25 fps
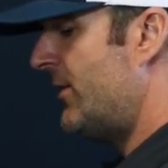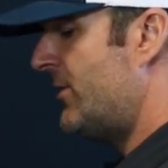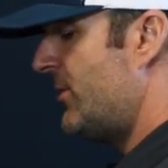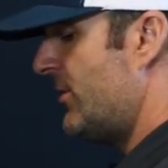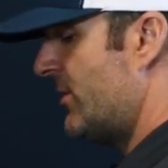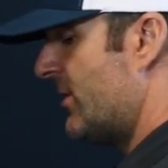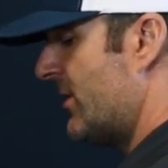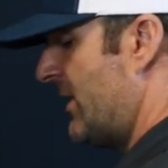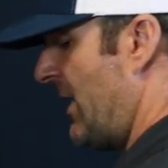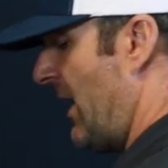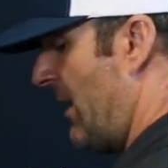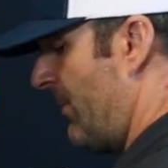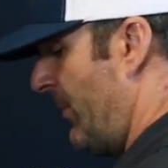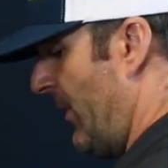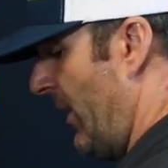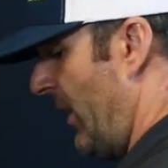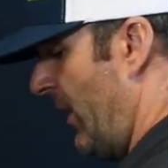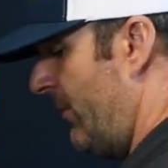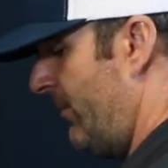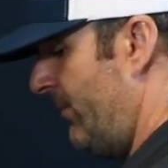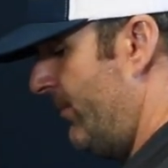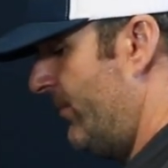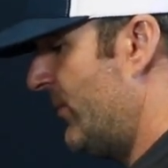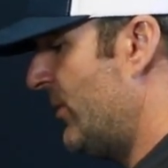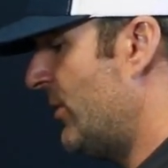as you step
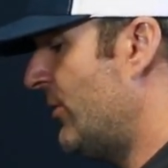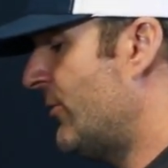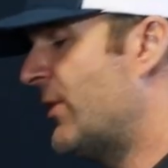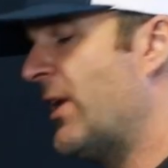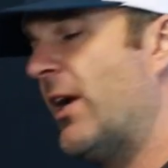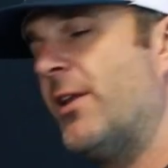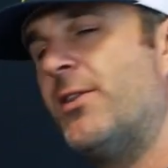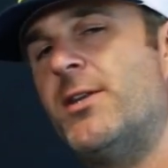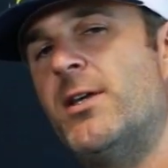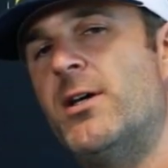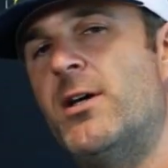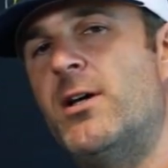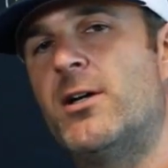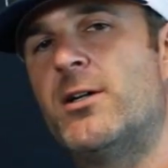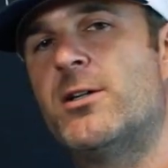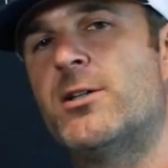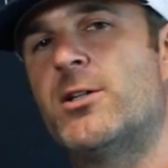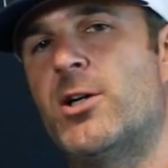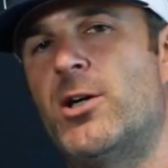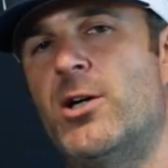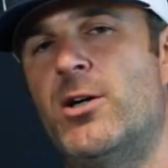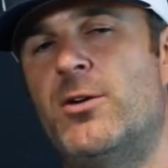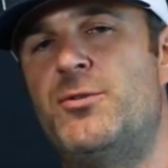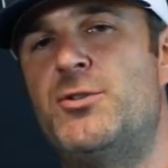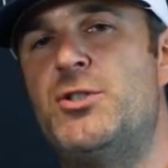up, you've got the
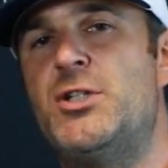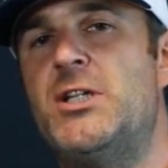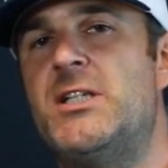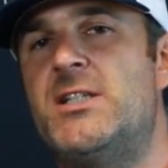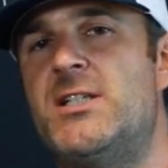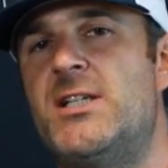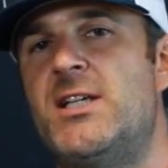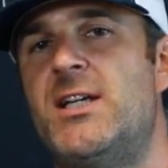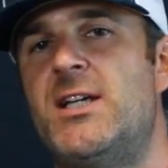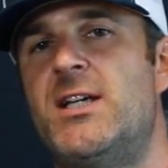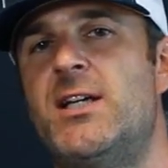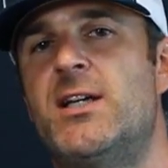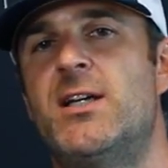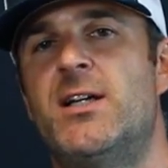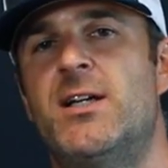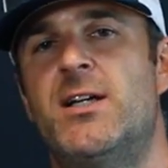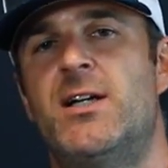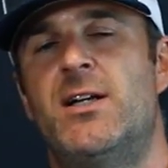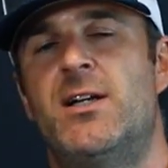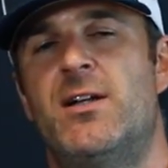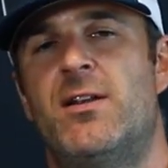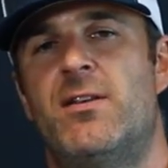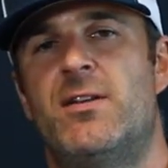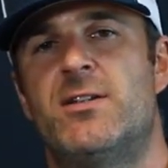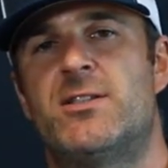Curv GT.
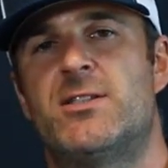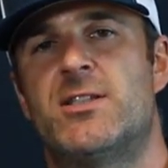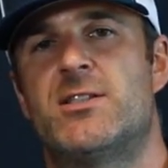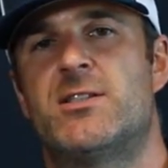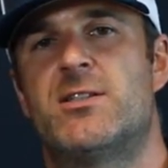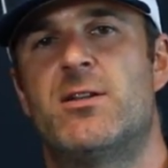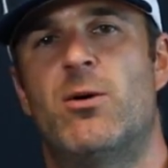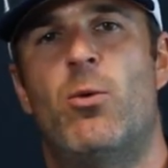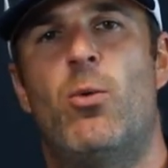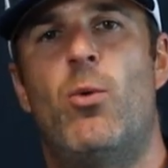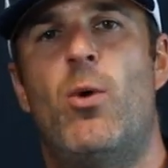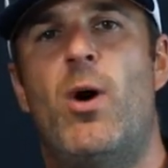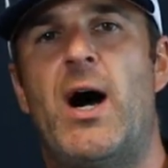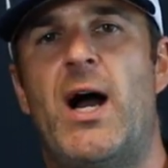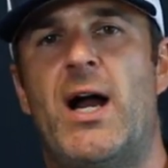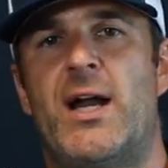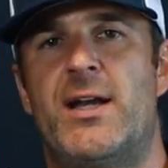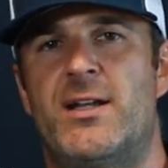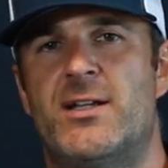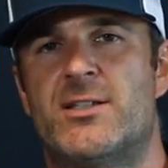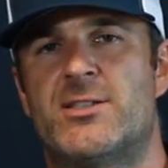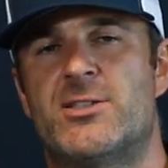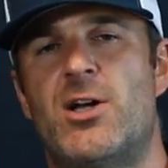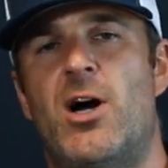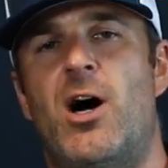This is the
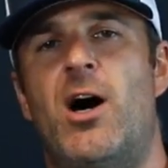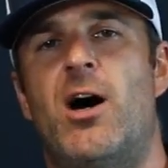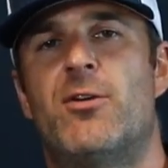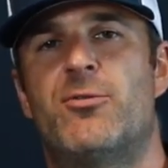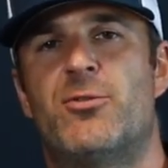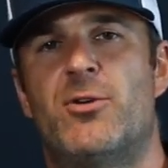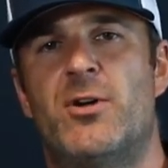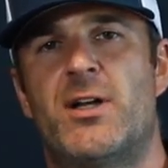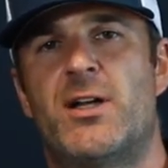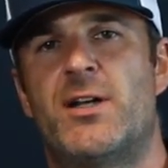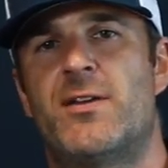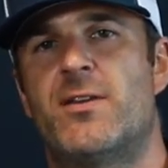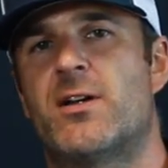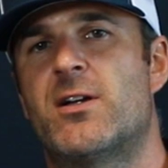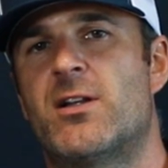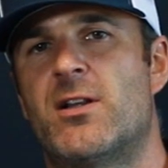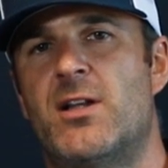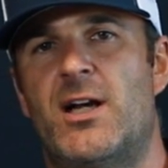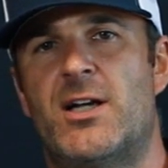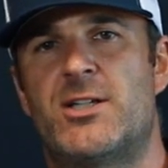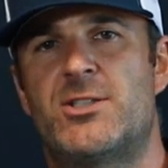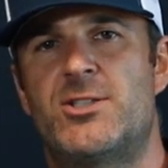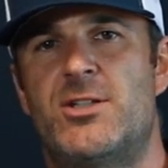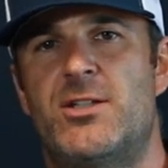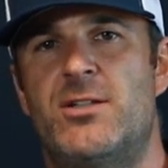widest offering in the
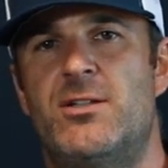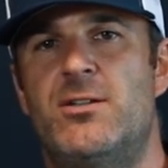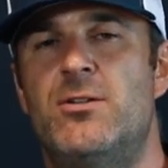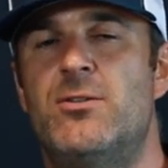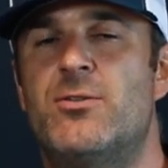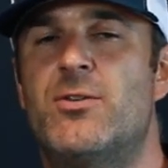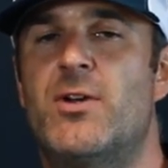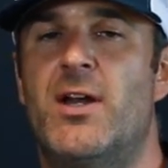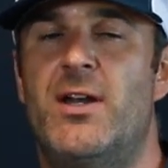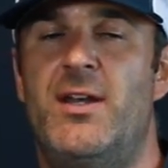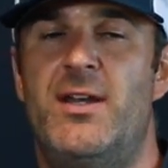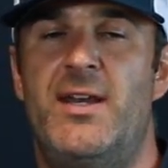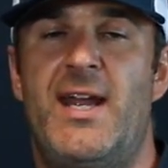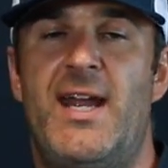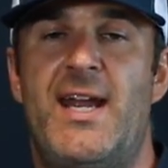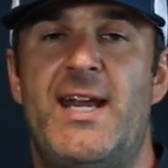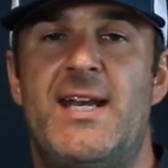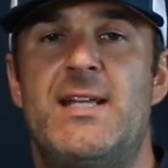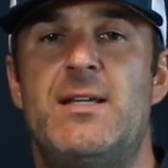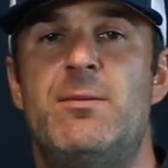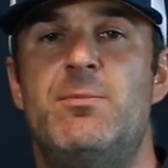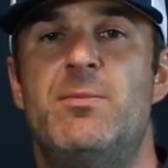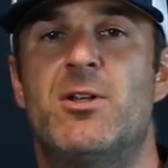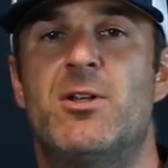collection. You've got an 80